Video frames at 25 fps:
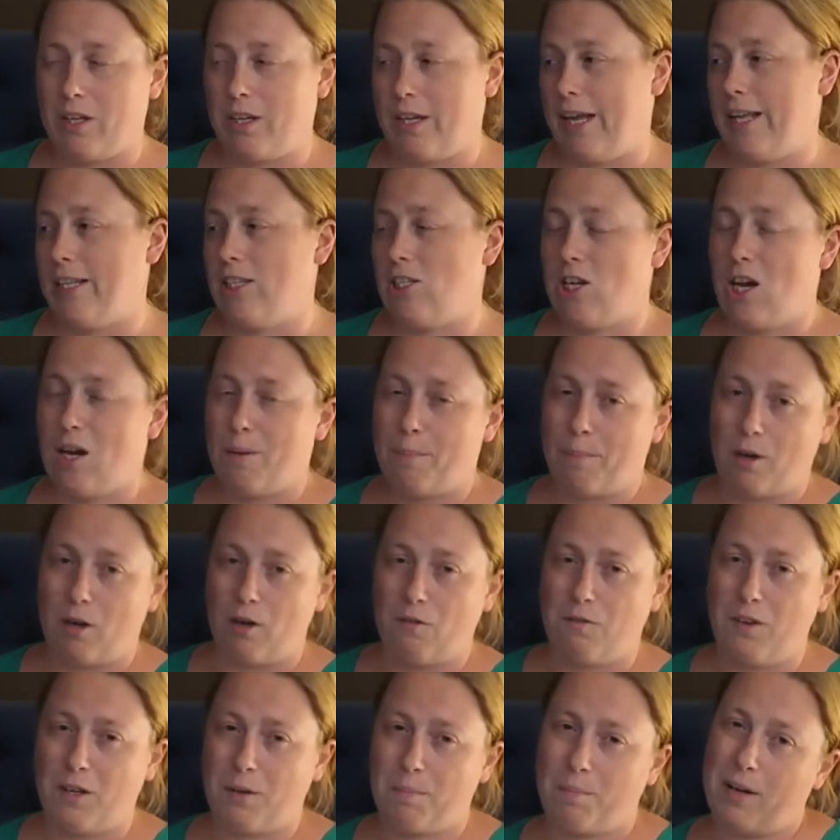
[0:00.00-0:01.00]
It's not
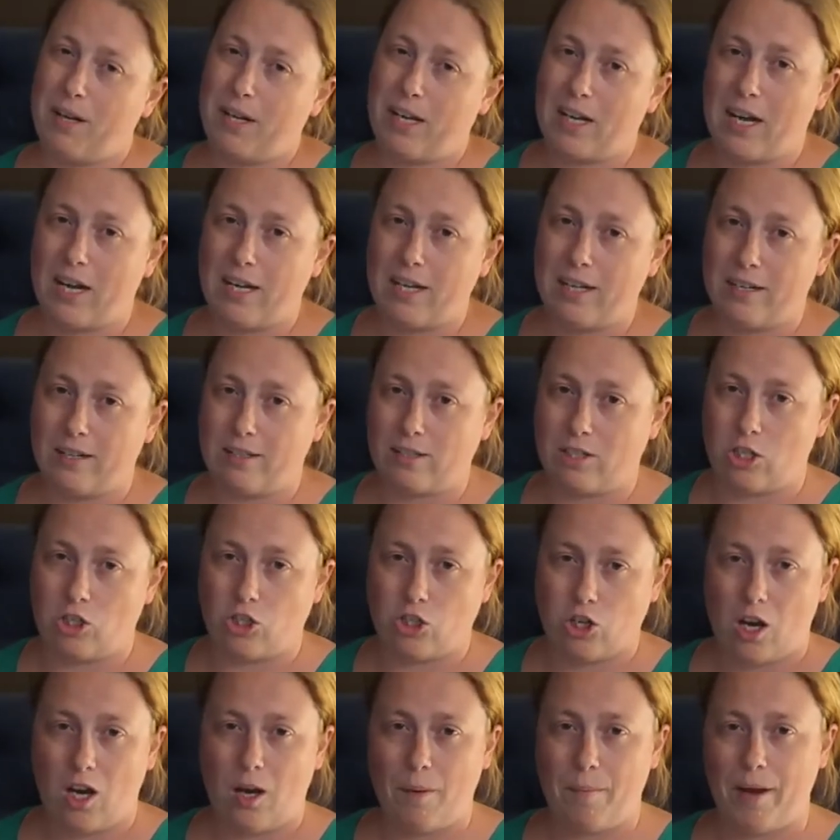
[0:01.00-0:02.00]
perfect, but it kind of does the
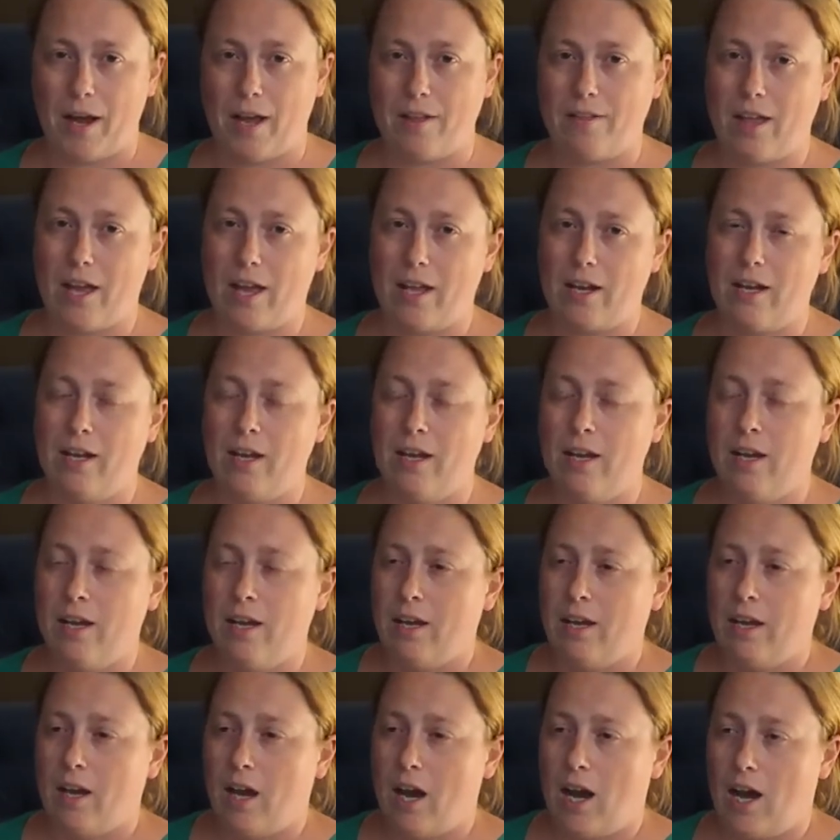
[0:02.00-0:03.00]
job. And then
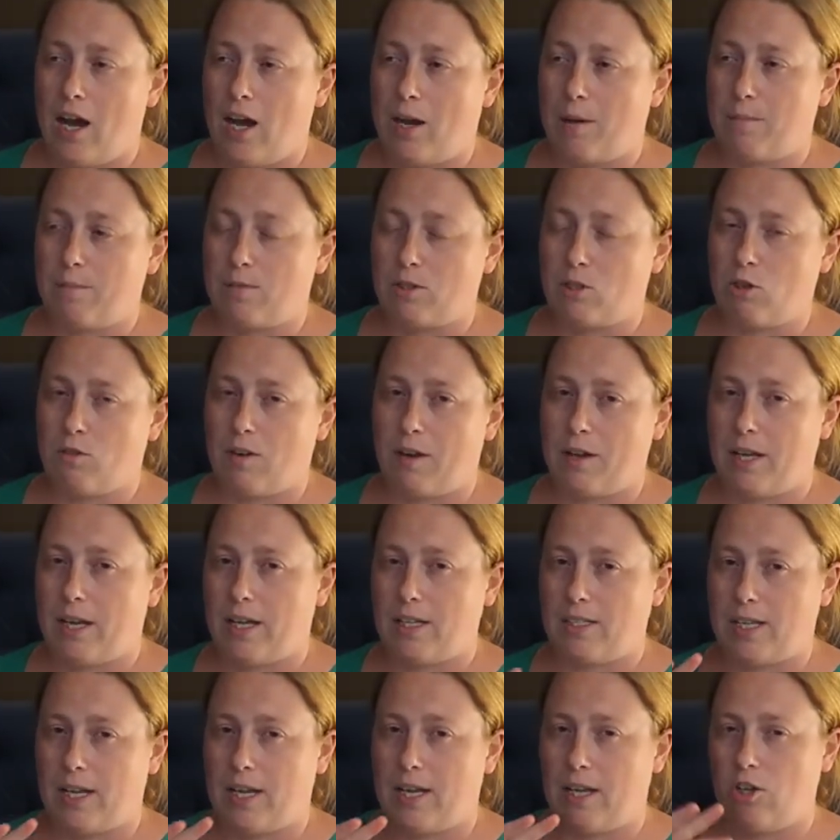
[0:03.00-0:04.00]

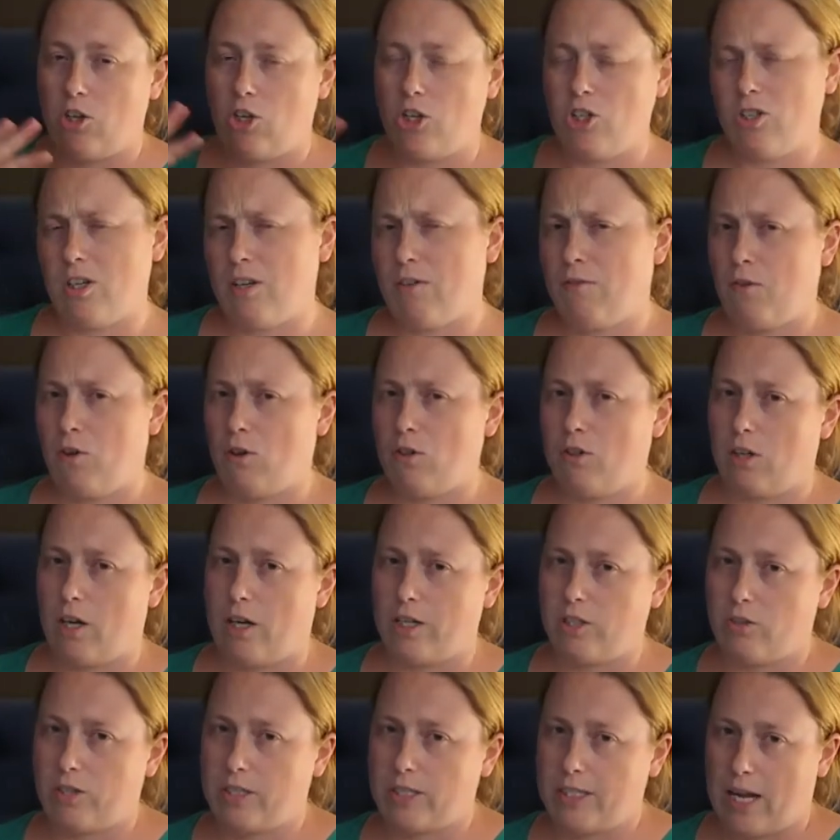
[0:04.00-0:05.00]
because I usually fold
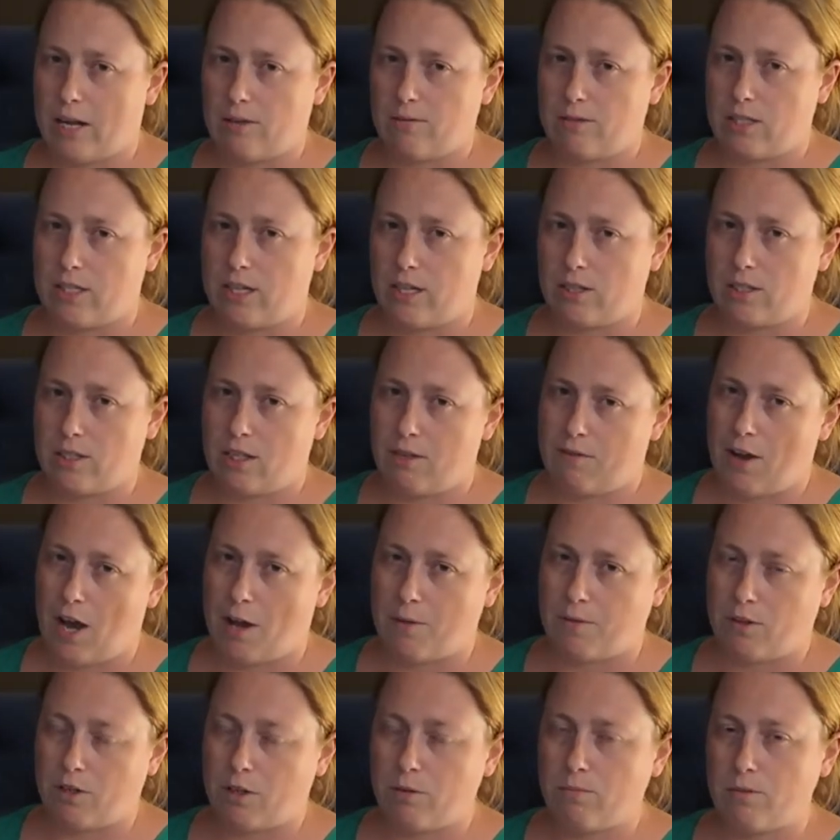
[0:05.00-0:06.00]
laundry downstairs in the
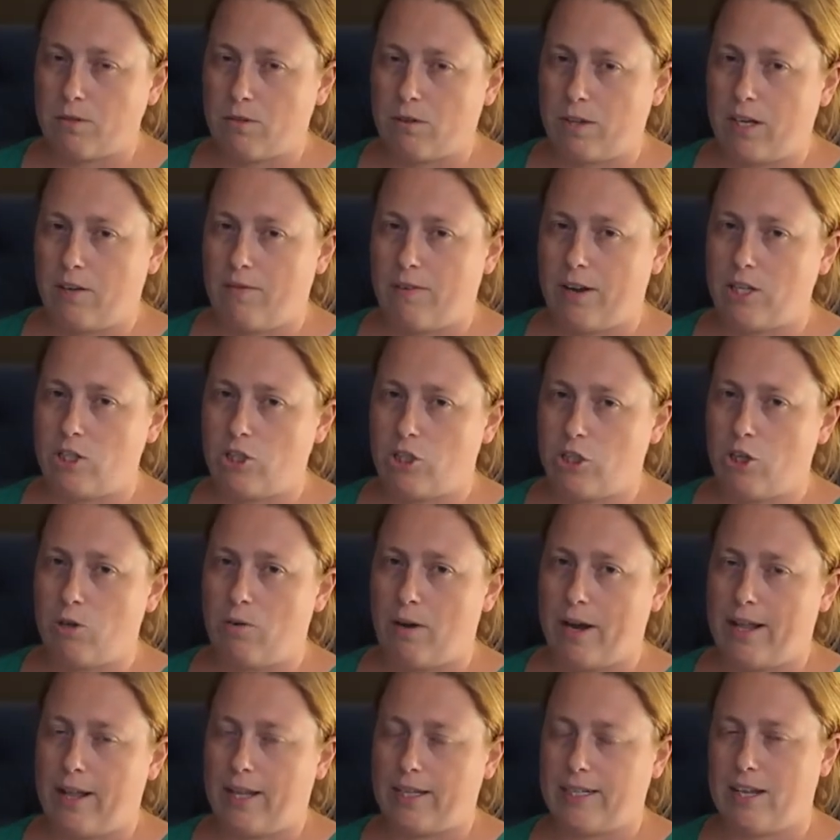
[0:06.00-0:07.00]
family room, so then if I do,
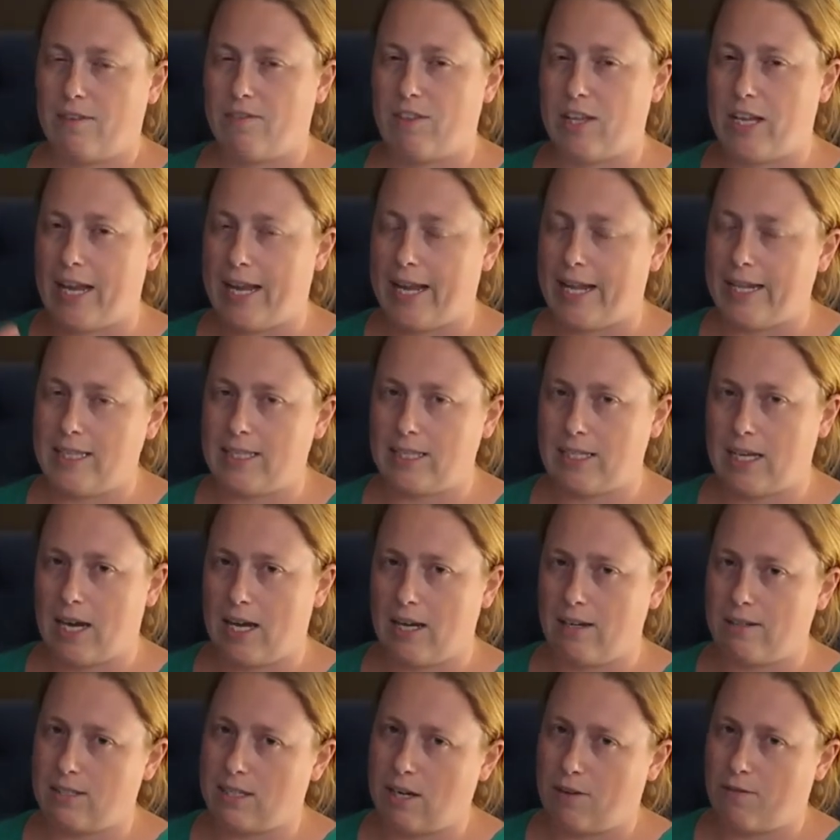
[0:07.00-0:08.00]
I like to have the kids
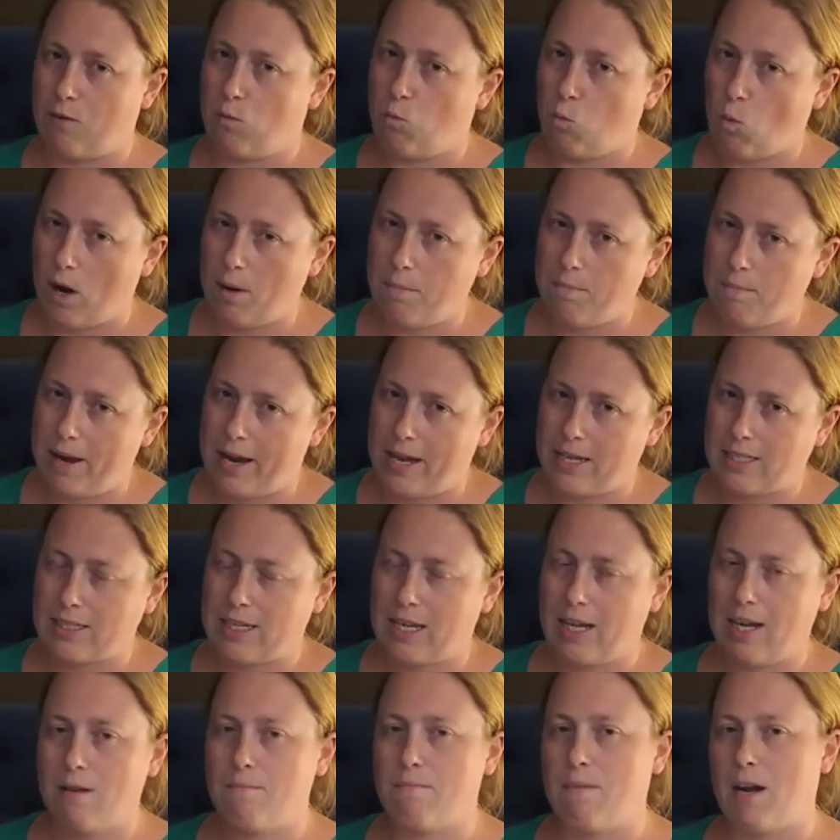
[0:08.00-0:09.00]
kind of stuff in one
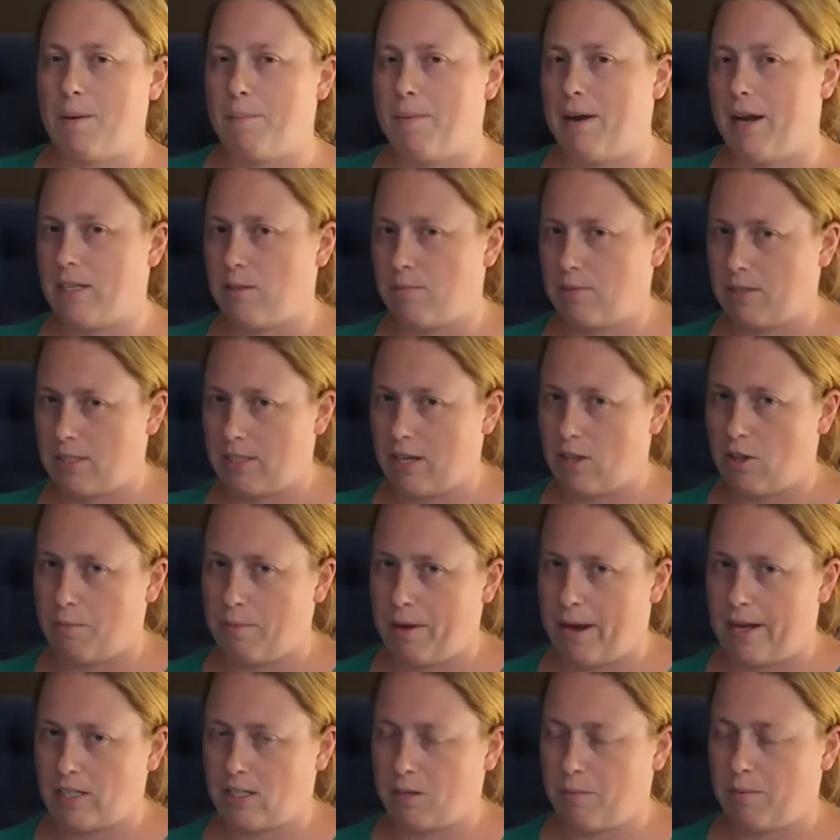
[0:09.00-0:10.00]
basket and then mine and my husband's another
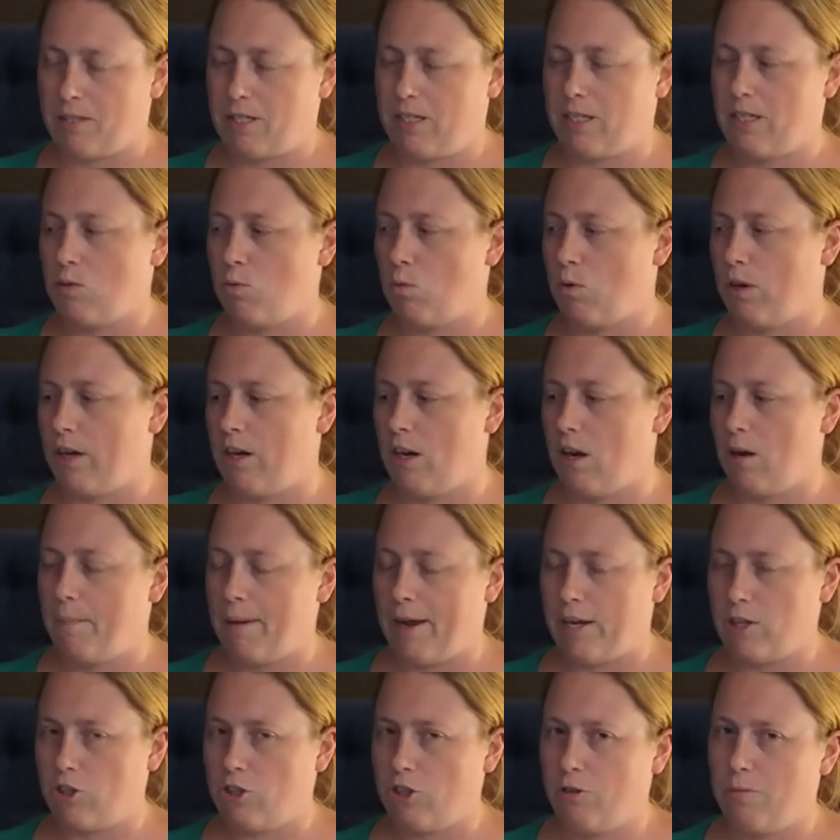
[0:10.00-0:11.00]
basket. But since we're in our
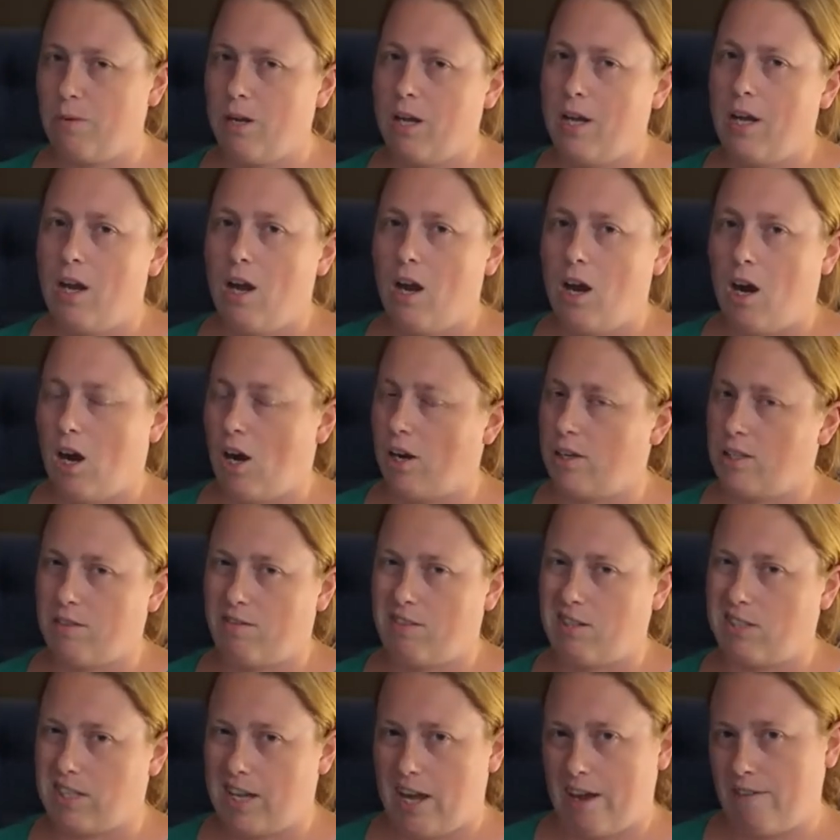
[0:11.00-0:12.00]
bedroom, our stuff
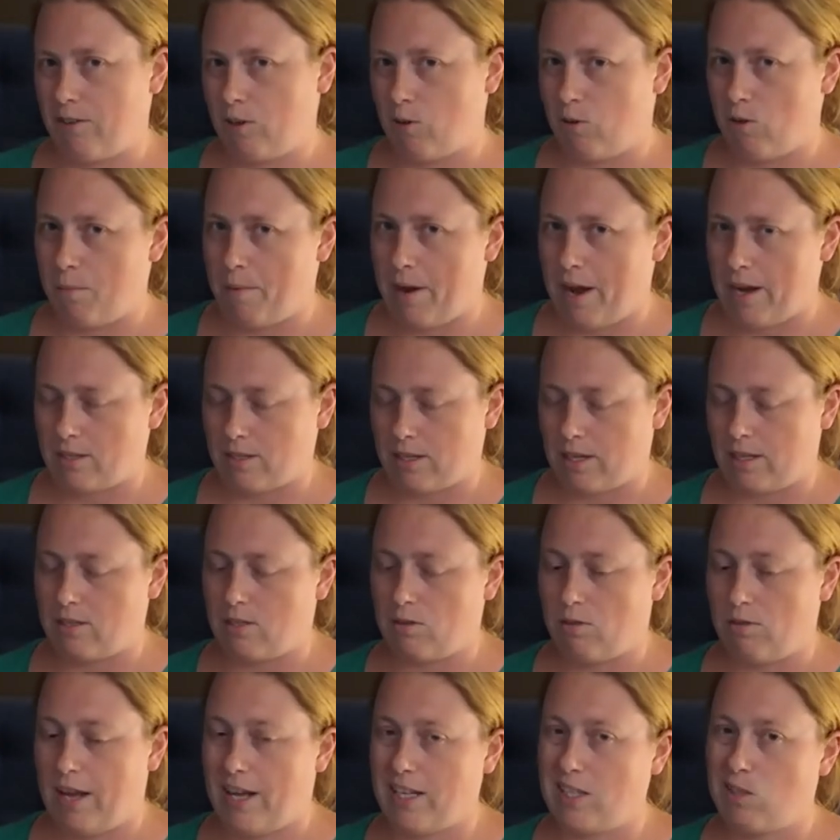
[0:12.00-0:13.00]
doesn't have to go in a basket.
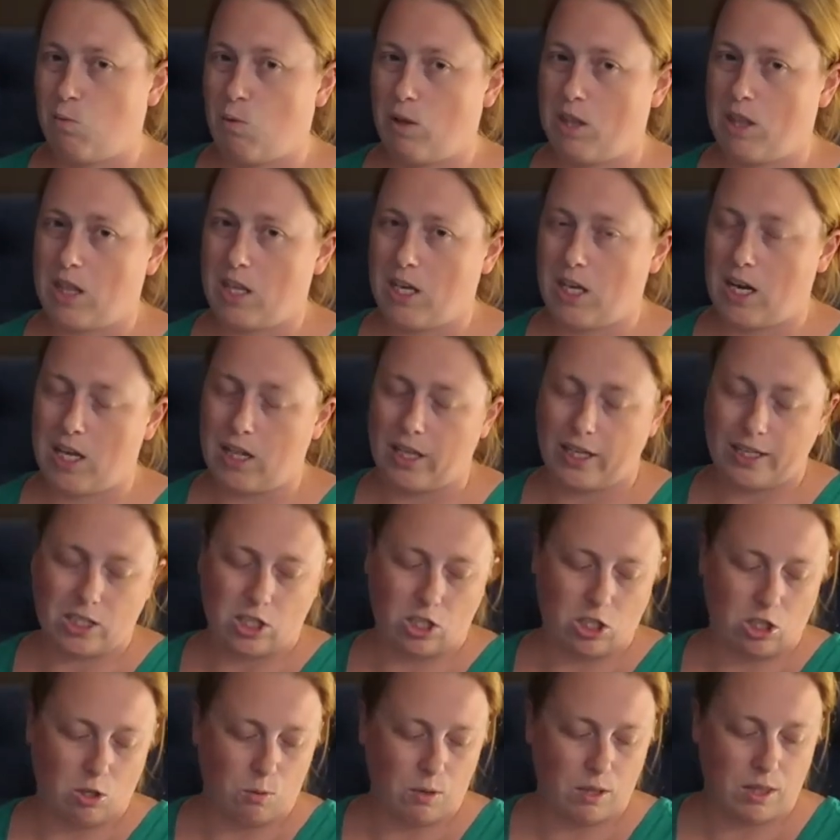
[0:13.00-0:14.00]
So that's one thing I like
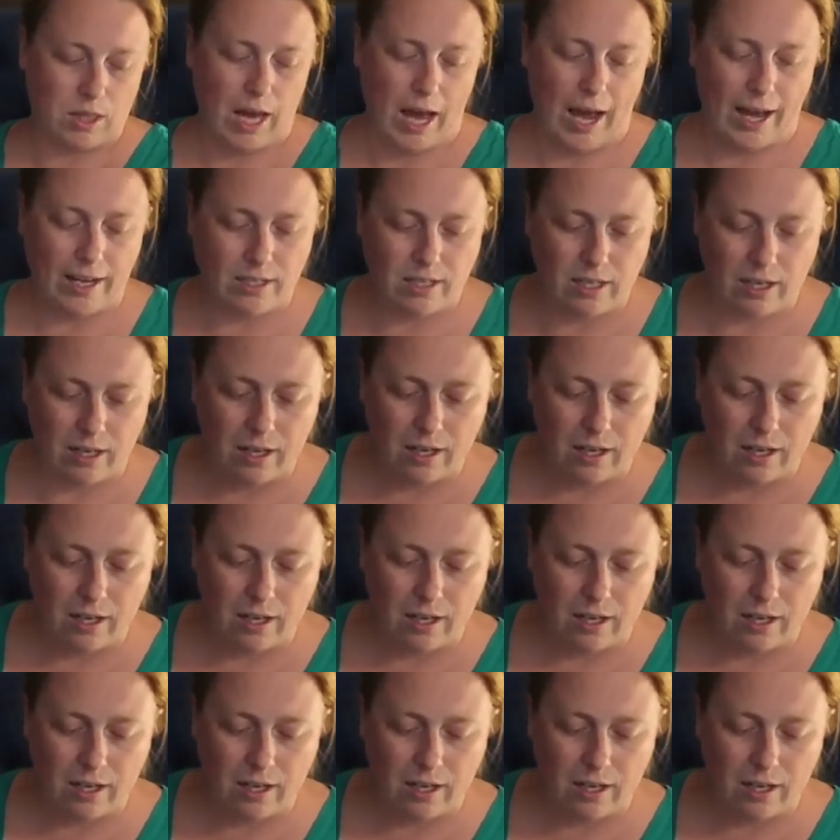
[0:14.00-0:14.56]
to do with that.